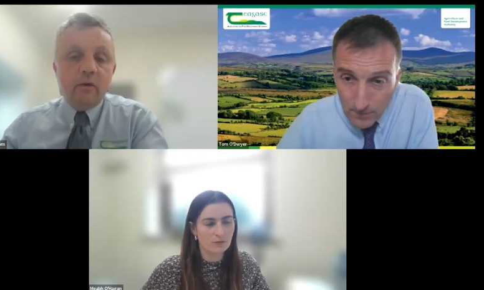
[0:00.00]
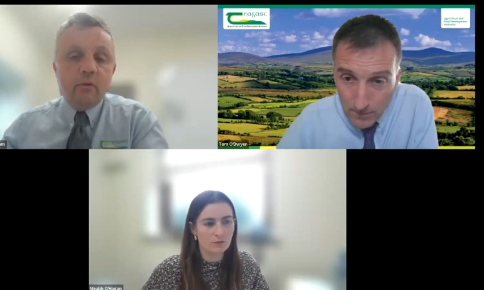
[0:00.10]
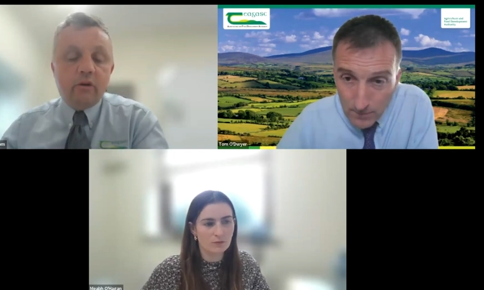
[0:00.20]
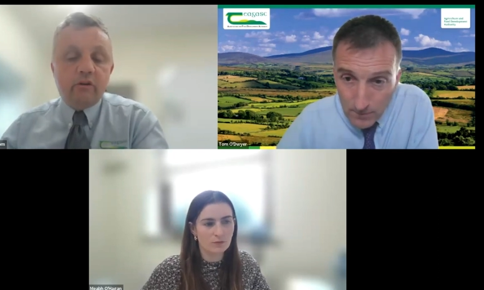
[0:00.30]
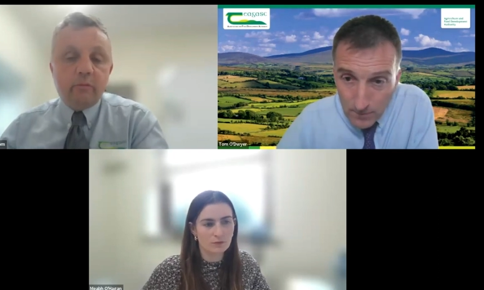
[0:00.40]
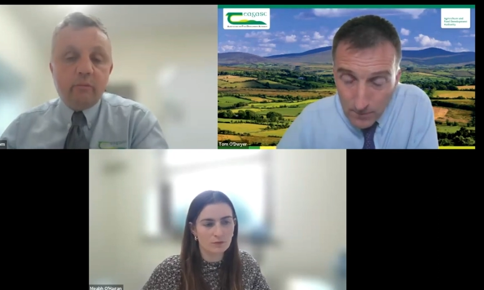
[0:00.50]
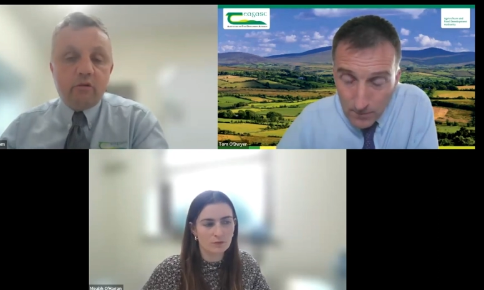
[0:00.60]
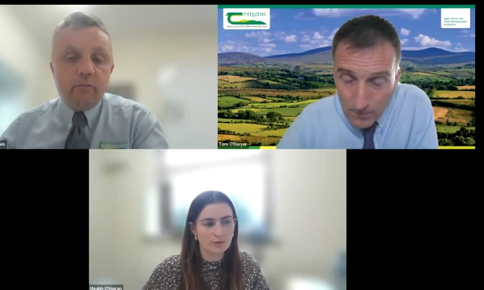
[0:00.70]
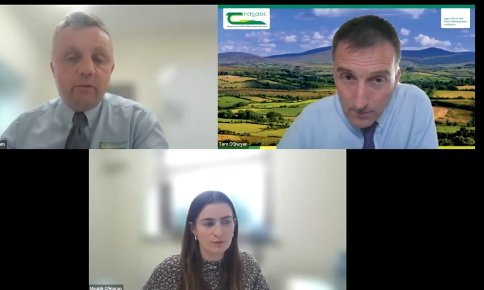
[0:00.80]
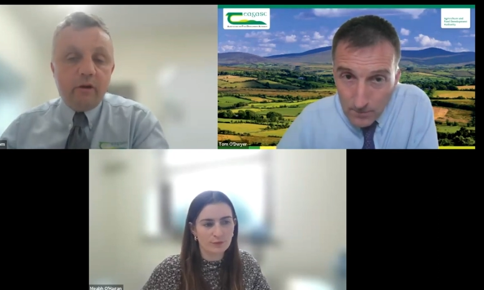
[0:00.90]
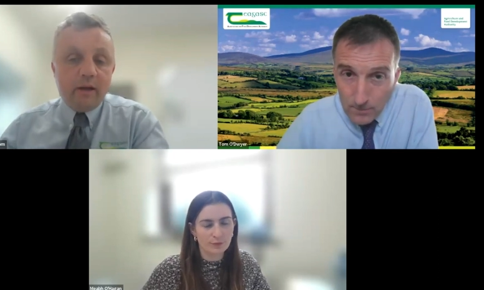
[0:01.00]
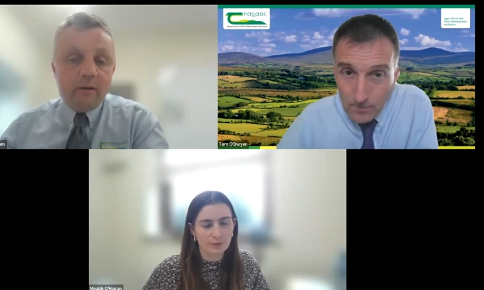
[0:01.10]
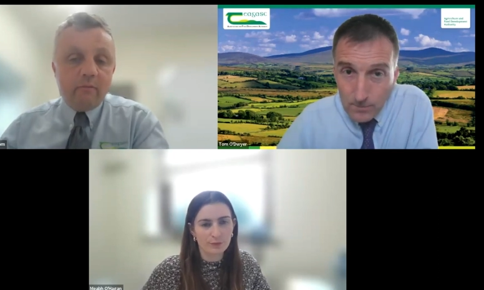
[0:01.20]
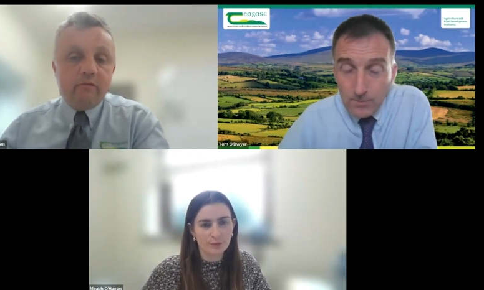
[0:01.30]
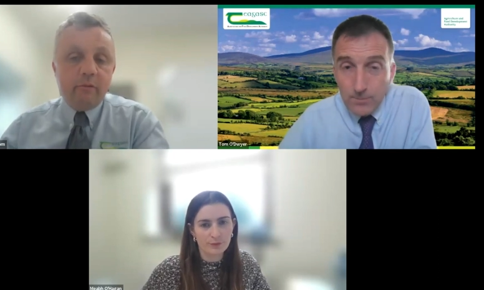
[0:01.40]
Speaker 1: what are the most superior
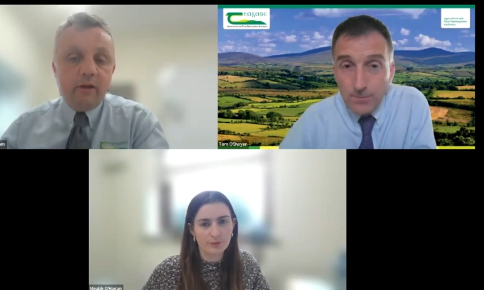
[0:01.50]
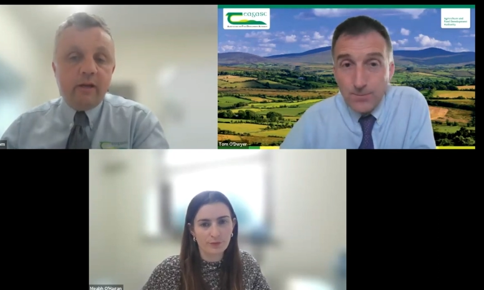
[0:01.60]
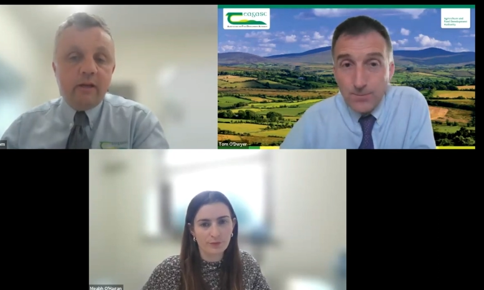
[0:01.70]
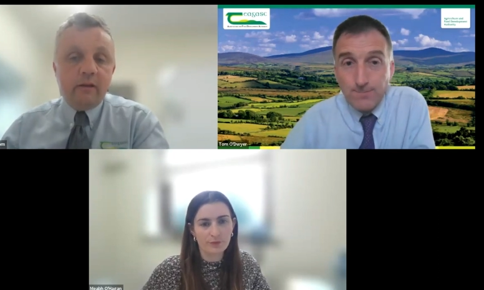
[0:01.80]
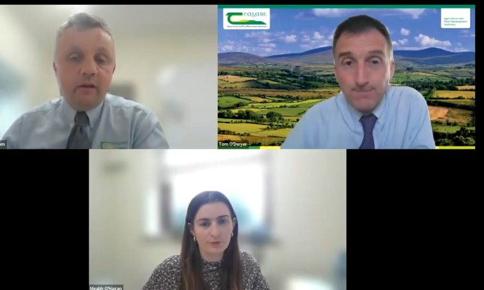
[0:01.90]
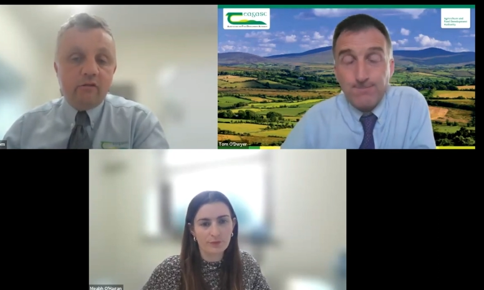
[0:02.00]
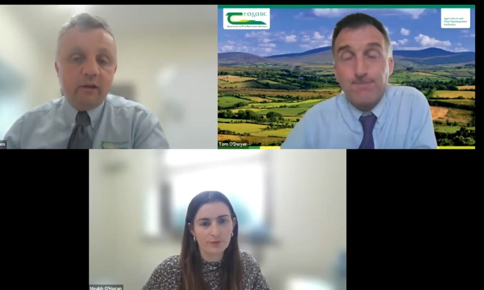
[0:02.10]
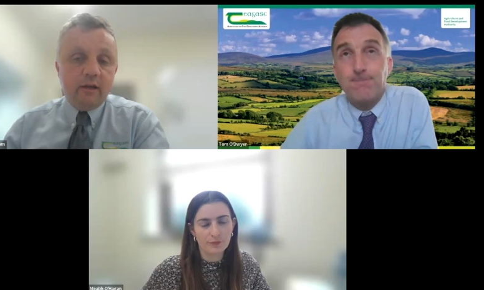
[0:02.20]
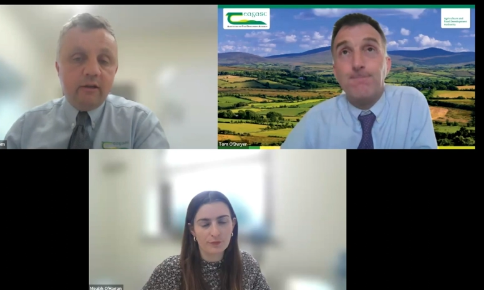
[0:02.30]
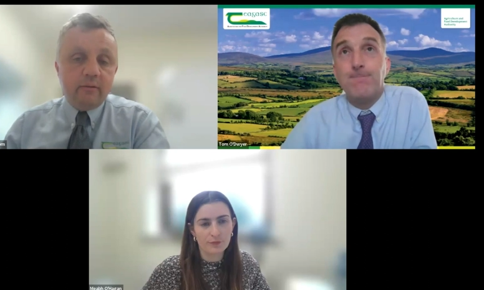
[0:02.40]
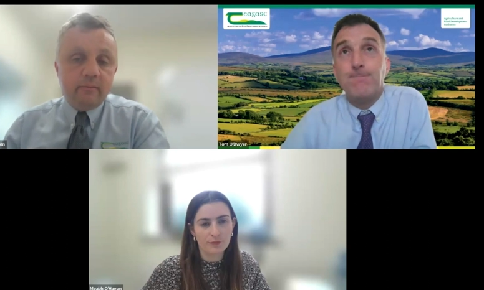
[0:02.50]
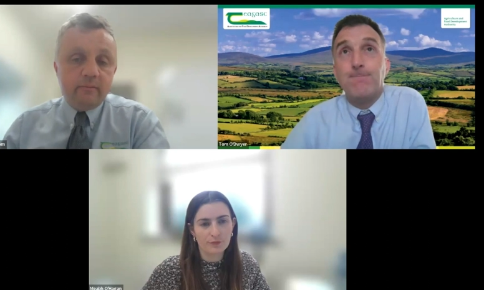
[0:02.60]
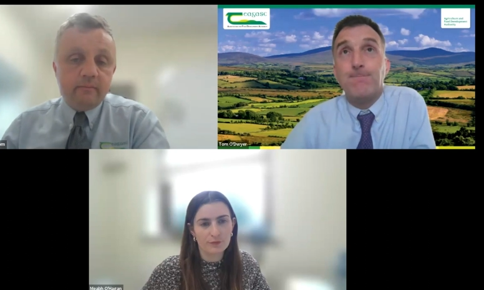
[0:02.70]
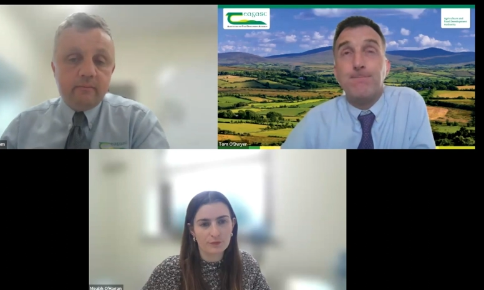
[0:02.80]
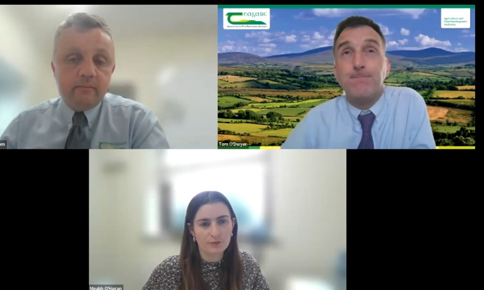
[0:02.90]
animals for breeding in the years ahead.
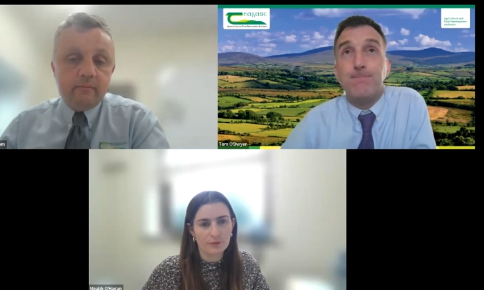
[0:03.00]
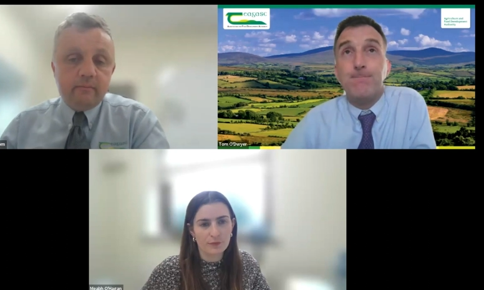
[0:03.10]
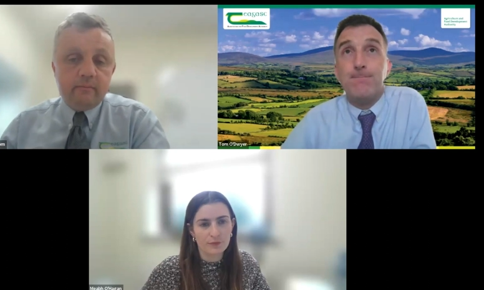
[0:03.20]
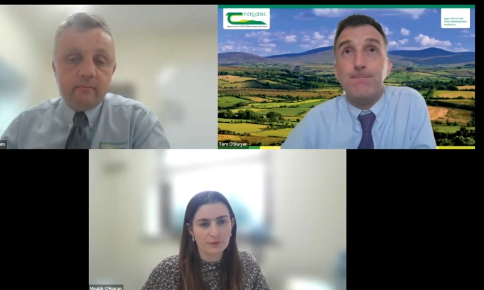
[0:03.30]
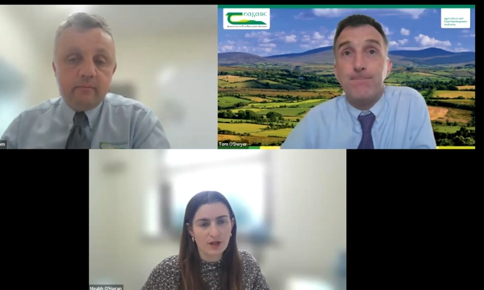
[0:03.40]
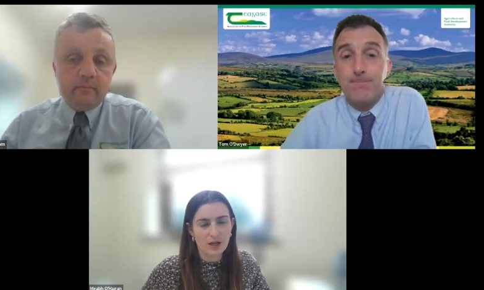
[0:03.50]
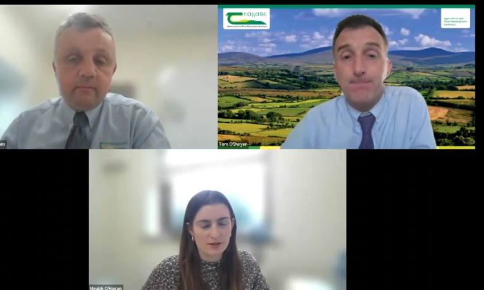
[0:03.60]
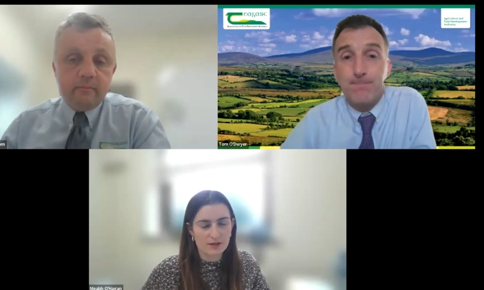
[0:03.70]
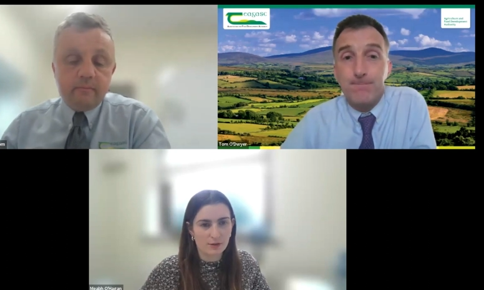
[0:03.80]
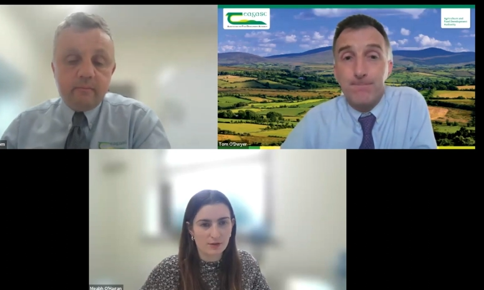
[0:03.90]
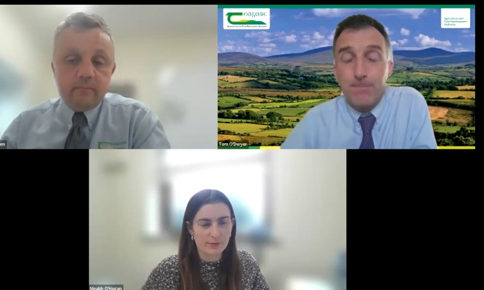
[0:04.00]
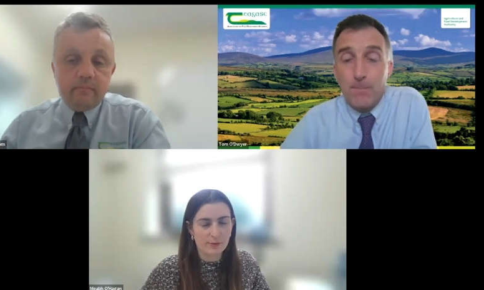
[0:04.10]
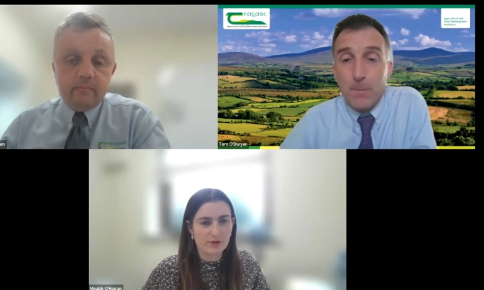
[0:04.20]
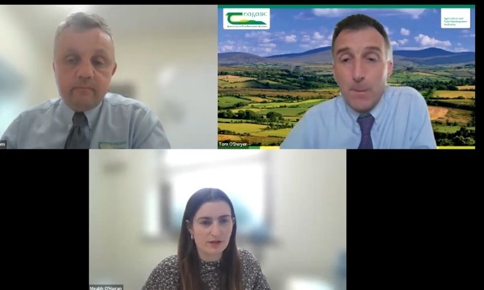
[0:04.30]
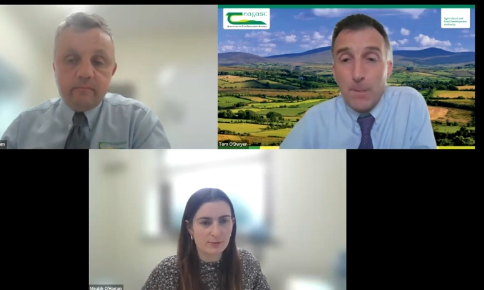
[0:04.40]
Speaker 2: Yeah, so I
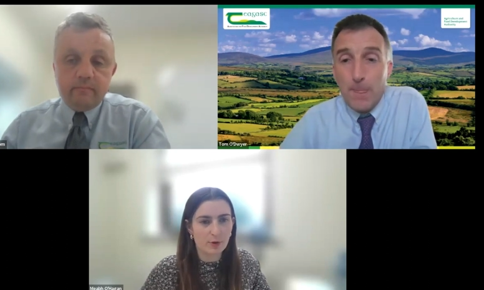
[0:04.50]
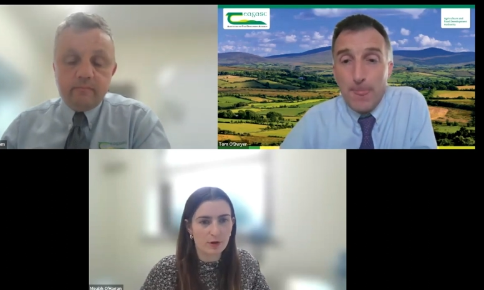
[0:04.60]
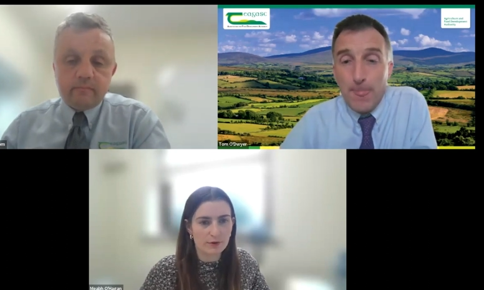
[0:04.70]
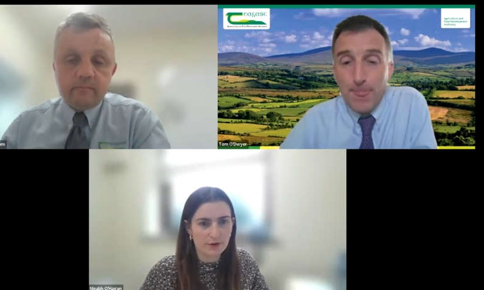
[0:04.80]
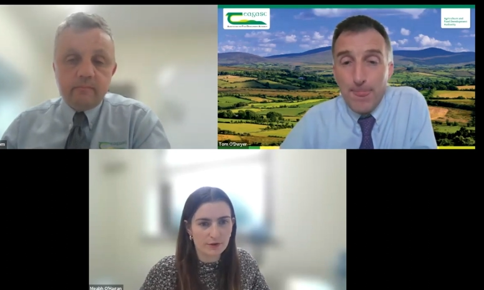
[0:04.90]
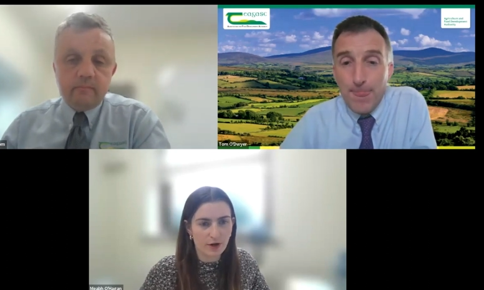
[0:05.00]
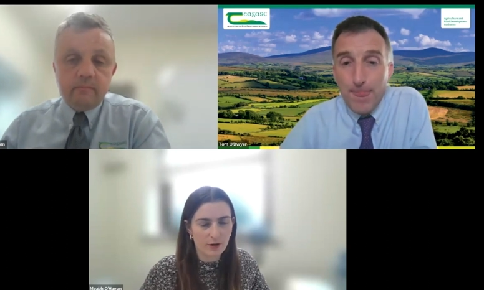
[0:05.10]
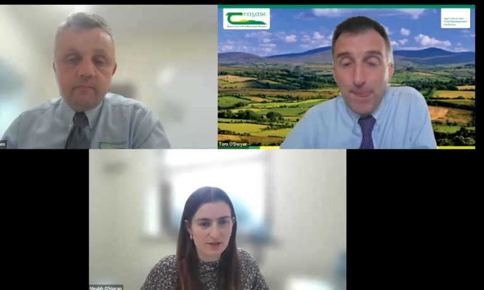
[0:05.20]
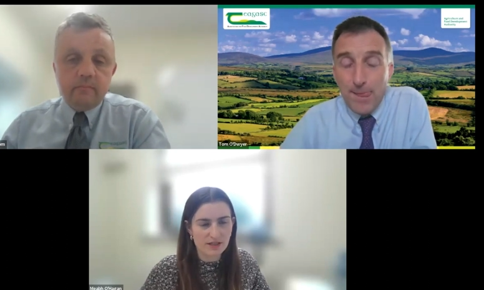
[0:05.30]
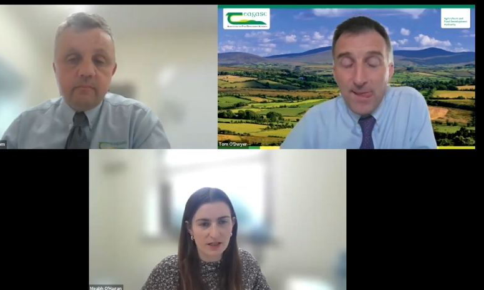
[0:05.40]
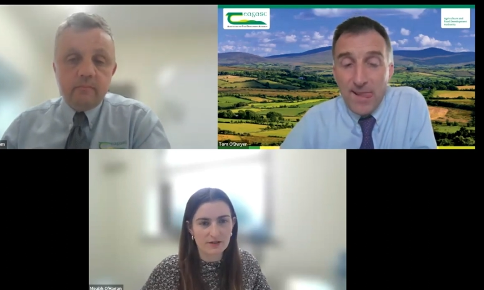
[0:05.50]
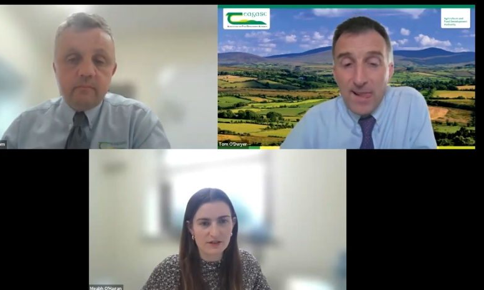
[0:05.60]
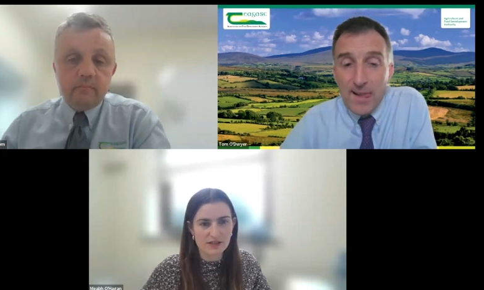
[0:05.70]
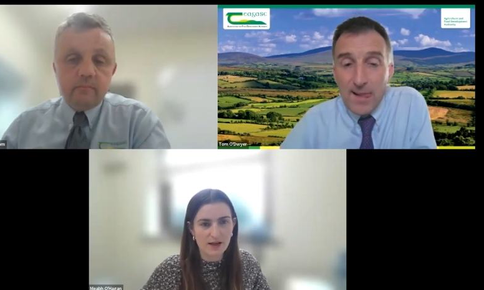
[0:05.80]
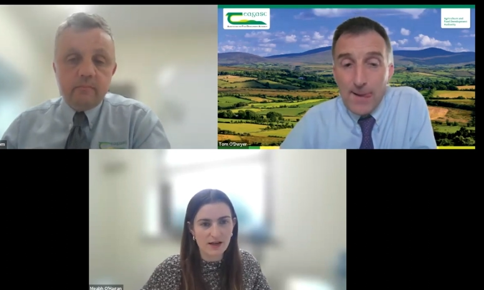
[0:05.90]
suppose it's important for the farms to kind of
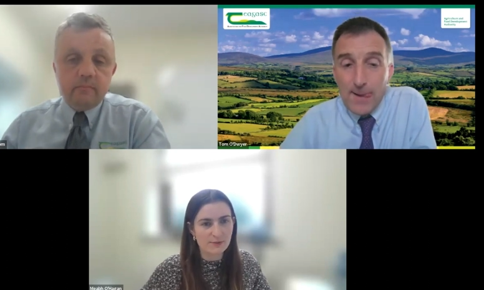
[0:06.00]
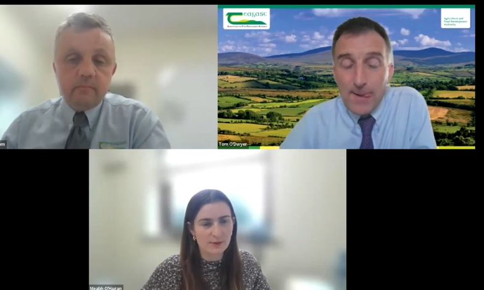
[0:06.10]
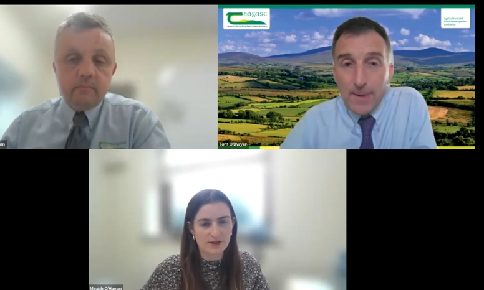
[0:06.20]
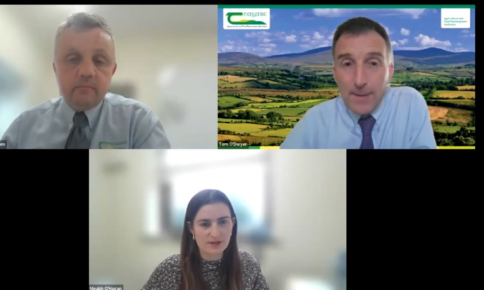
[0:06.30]
assess where they